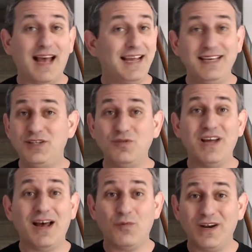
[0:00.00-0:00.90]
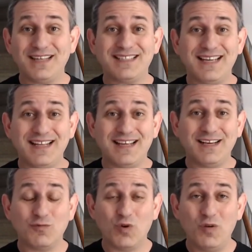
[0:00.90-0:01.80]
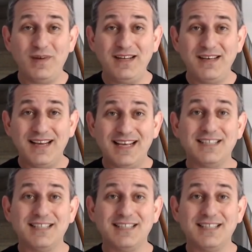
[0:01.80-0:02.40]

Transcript: I kid you not when I say that enrollment